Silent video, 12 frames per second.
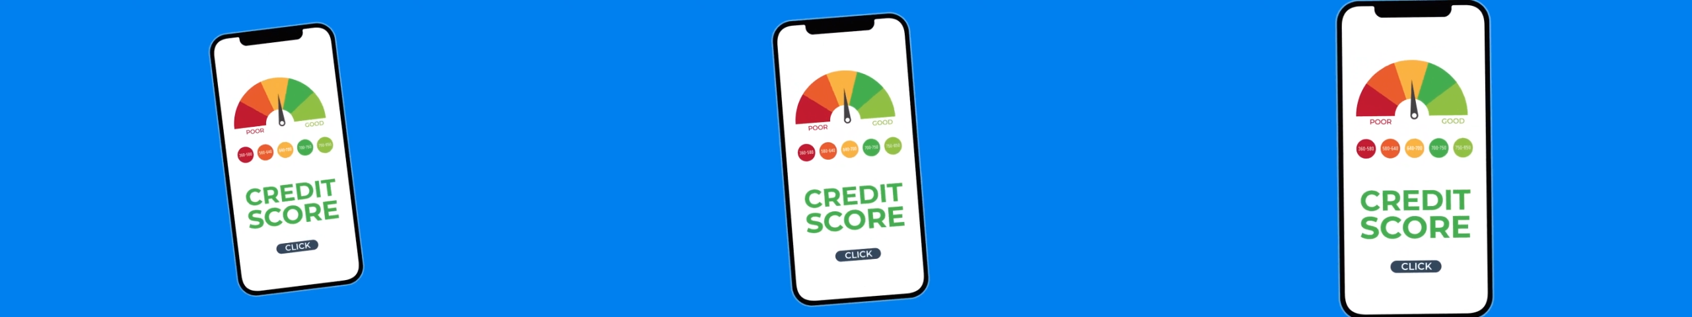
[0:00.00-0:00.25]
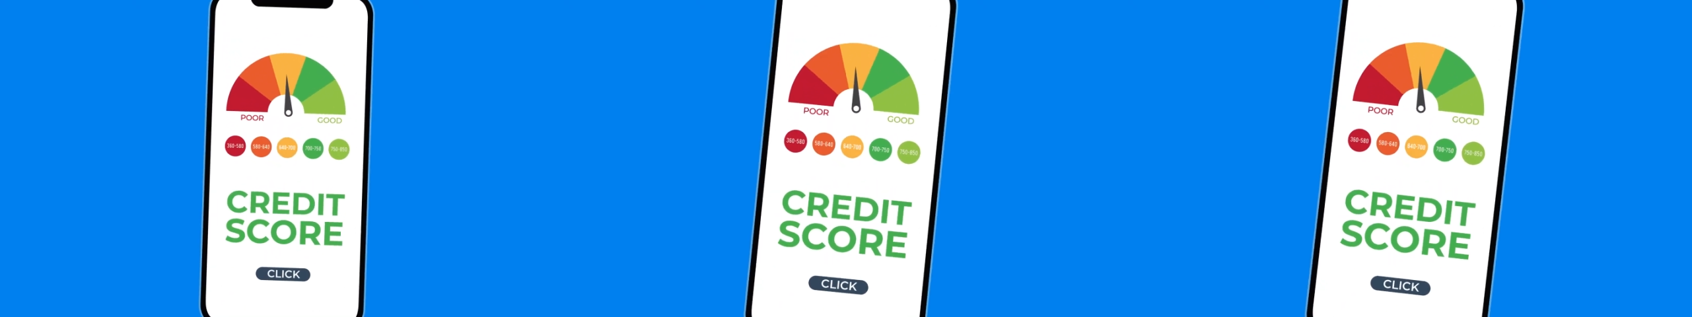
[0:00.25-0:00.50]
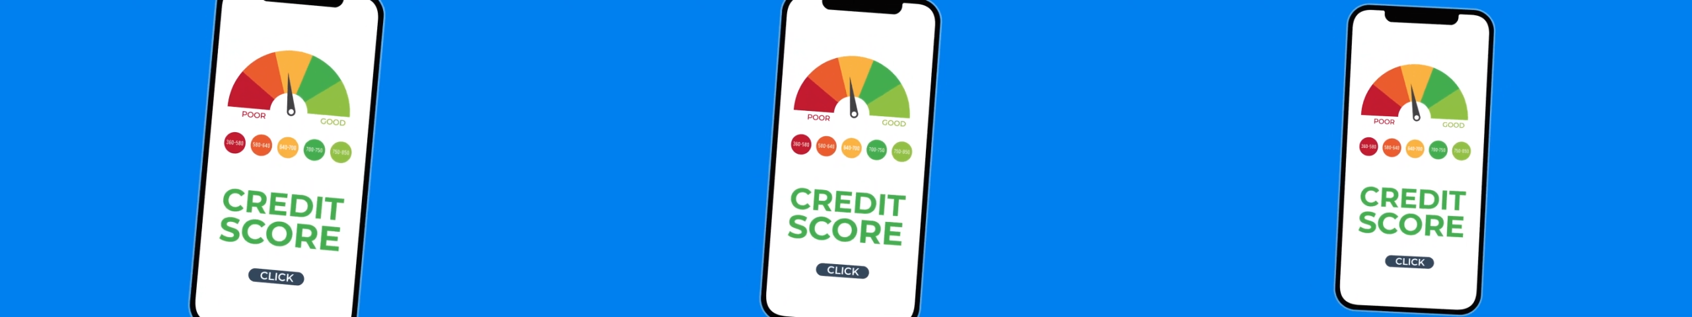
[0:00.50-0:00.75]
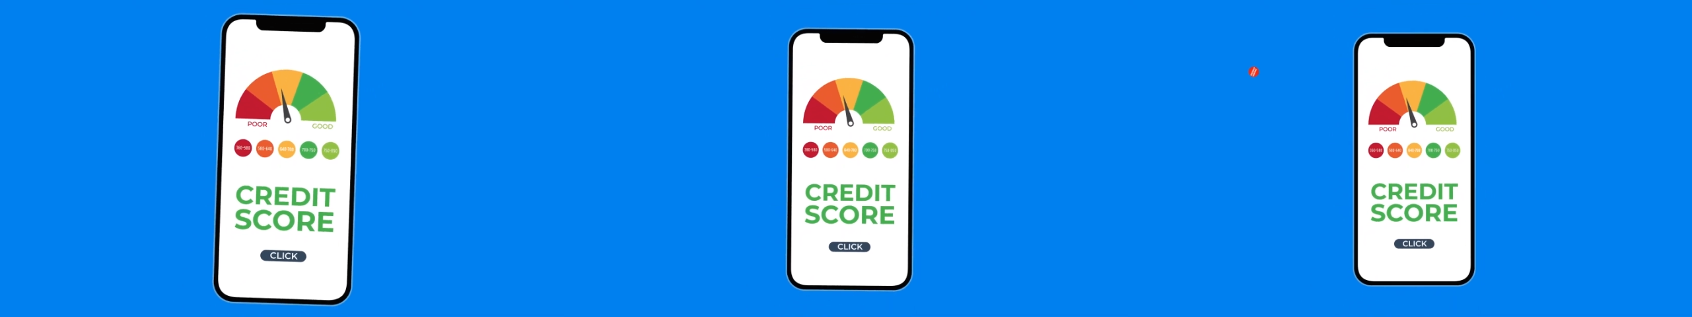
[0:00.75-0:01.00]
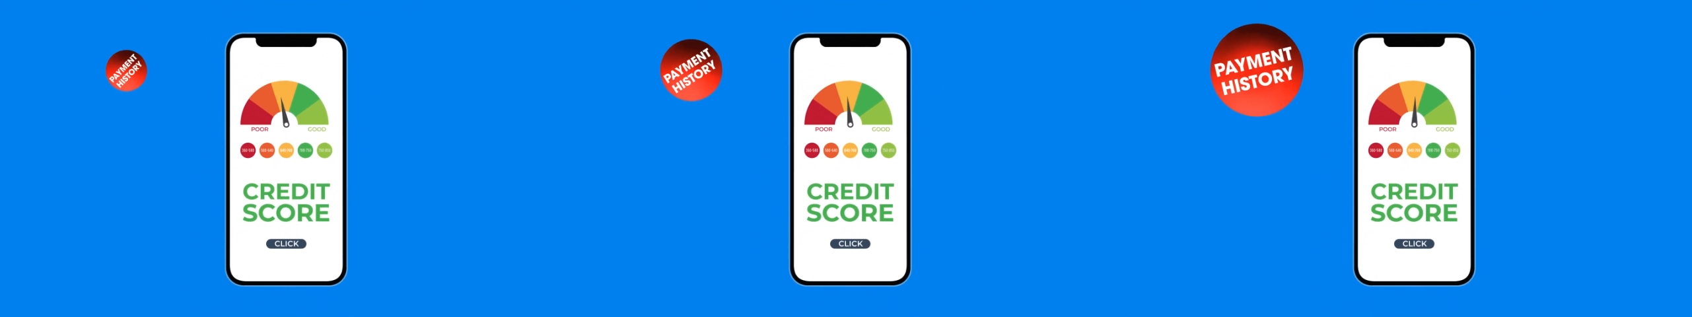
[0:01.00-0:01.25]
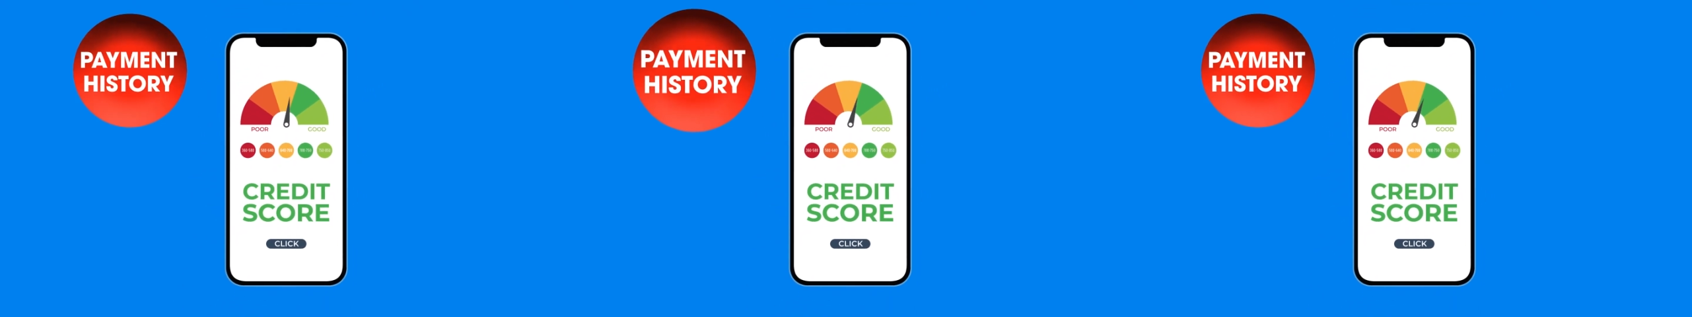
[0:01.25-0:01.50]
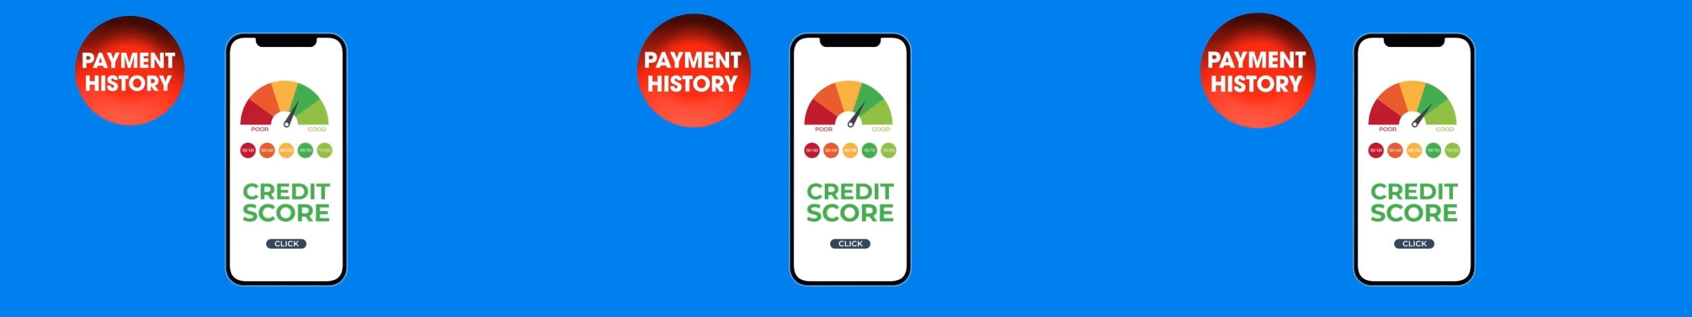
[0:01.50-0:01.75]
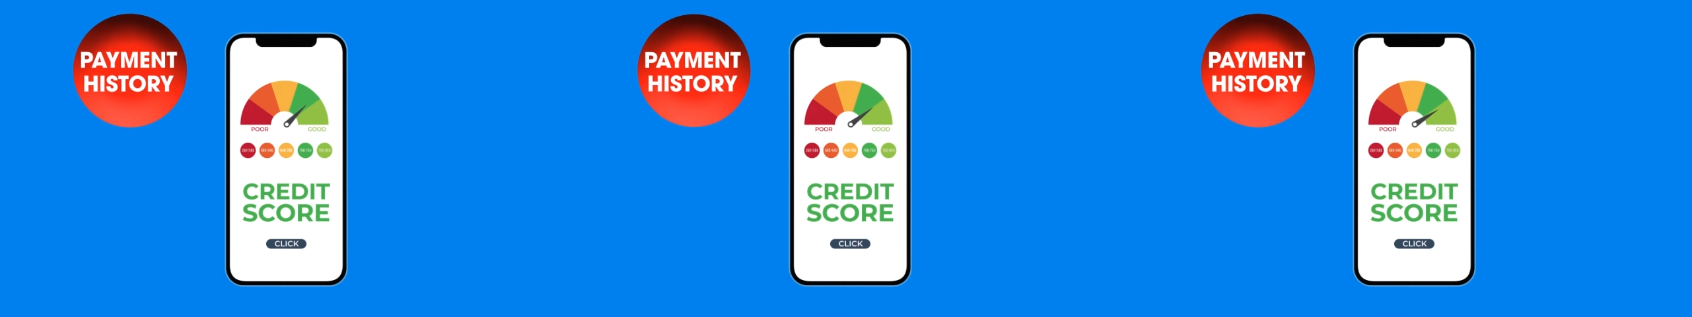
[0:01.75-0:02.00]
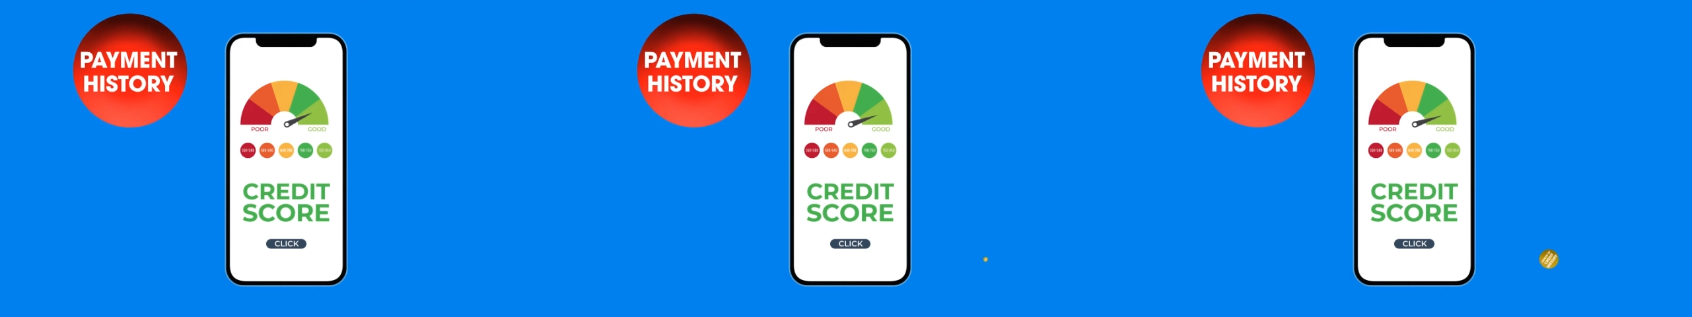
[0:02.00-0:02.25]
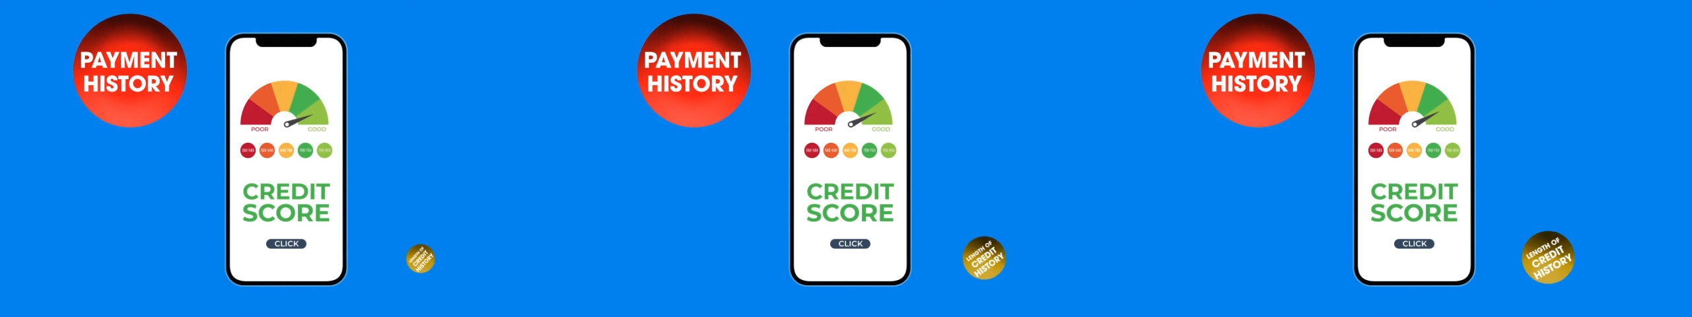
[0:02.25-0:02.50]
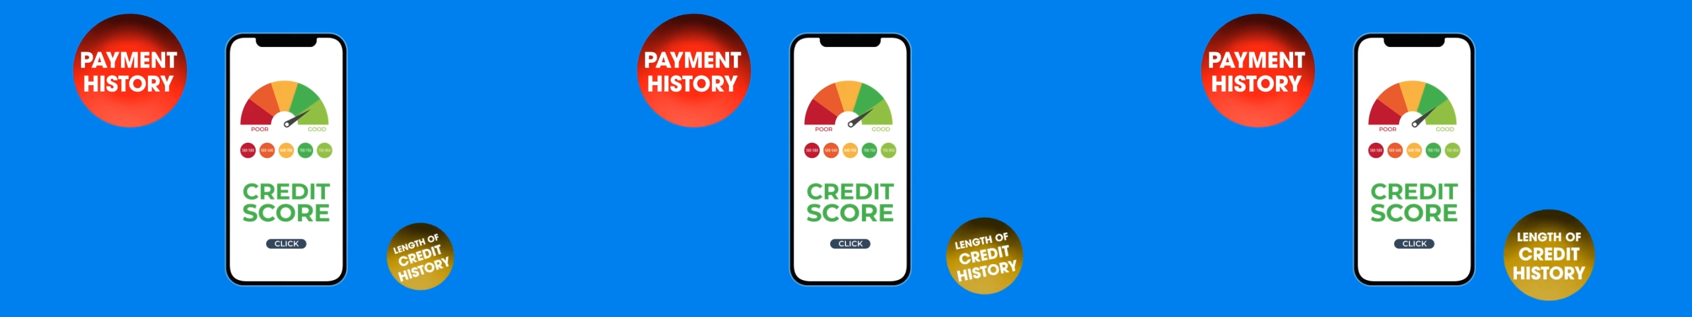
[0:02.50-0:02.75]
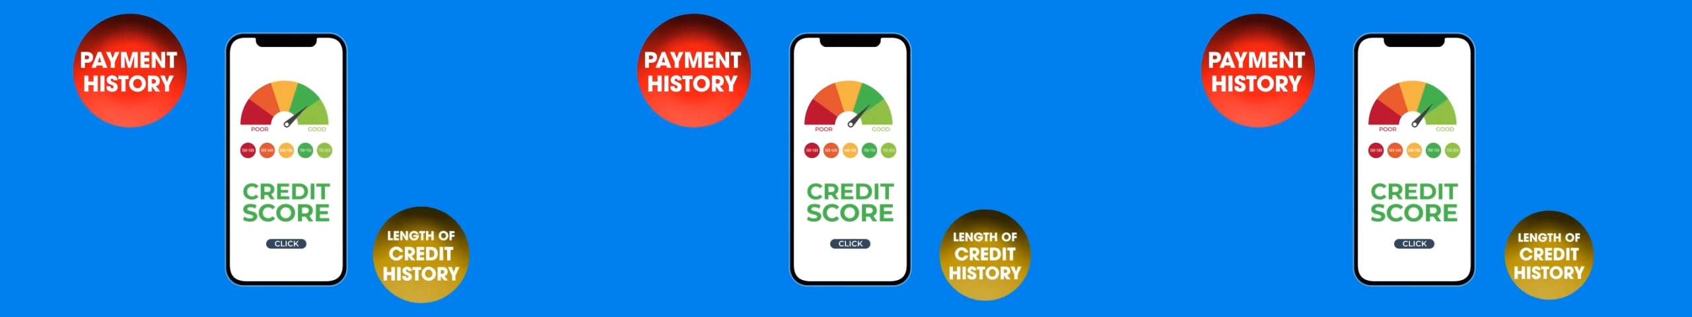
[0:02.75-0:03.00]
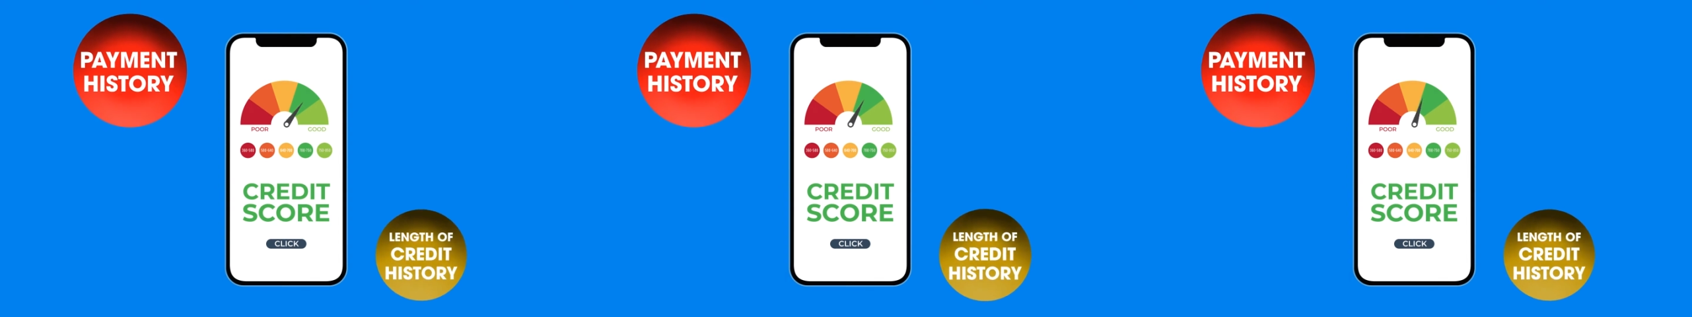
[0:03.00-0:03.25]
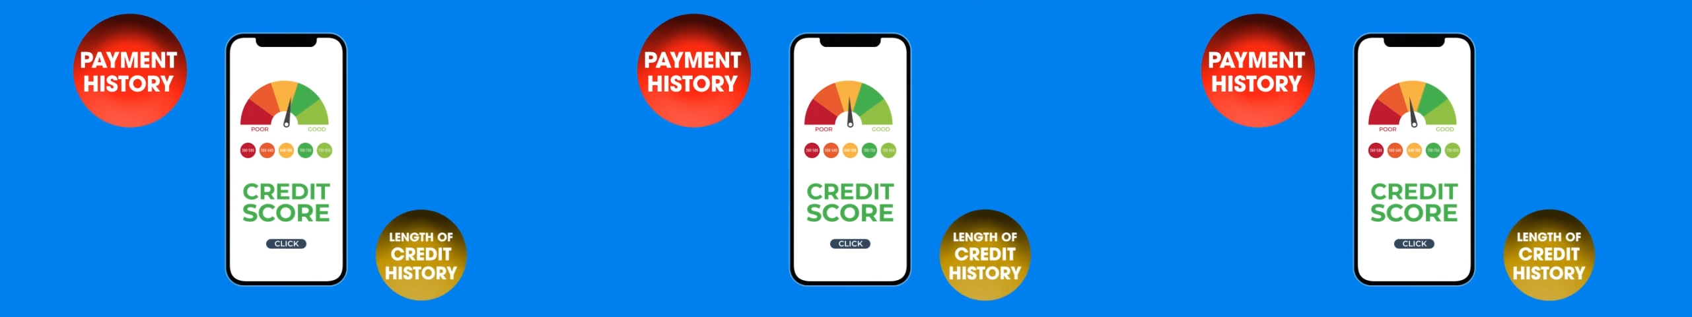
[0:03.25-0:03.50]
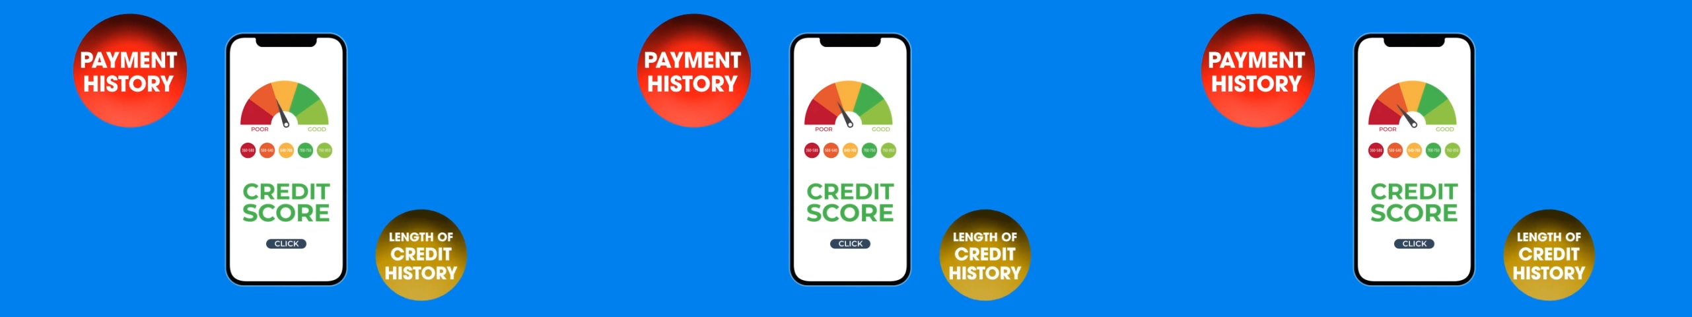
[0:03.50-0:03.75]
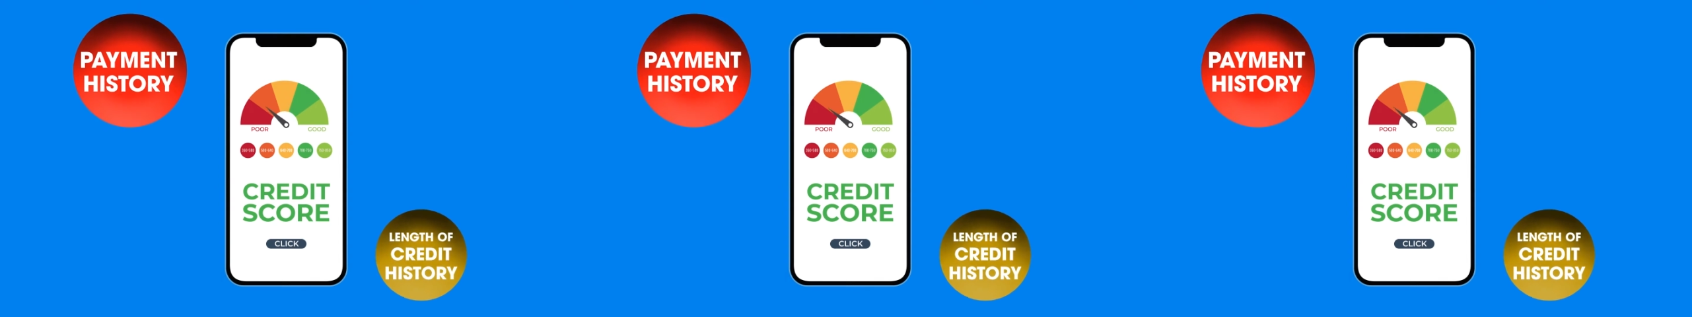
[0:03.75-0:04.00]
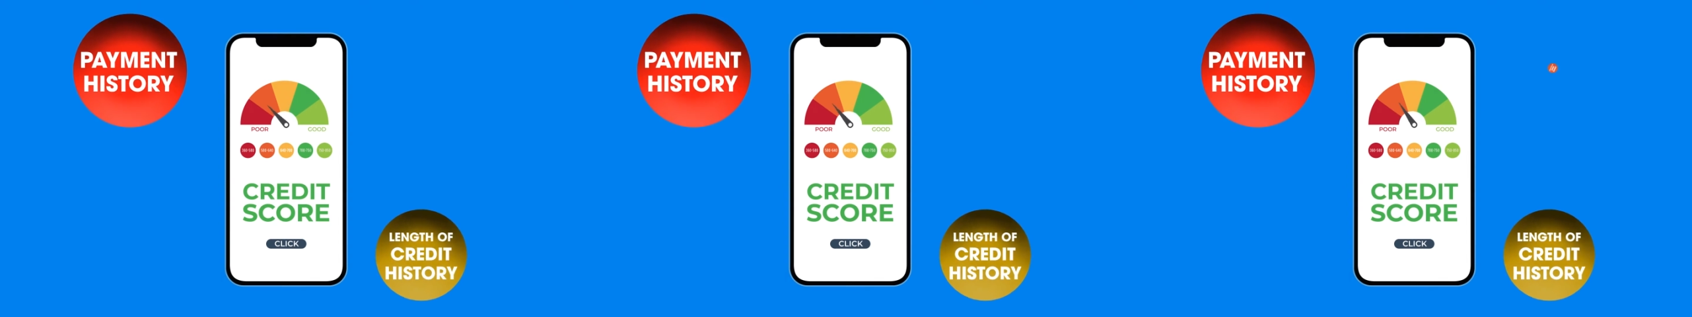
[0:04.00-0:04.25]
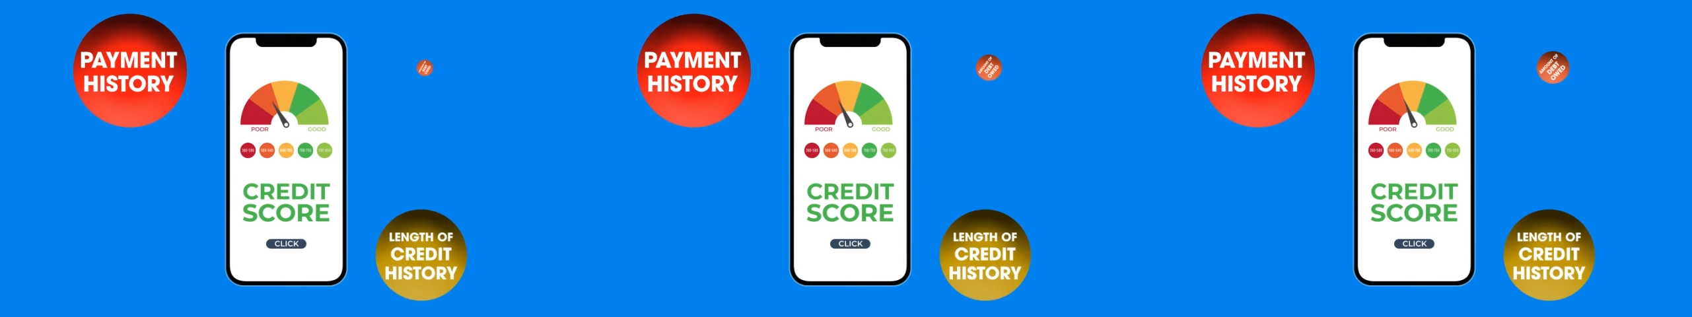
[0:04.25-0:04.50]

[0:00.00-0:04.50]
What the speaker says: No face is visible, so there are no lips to read.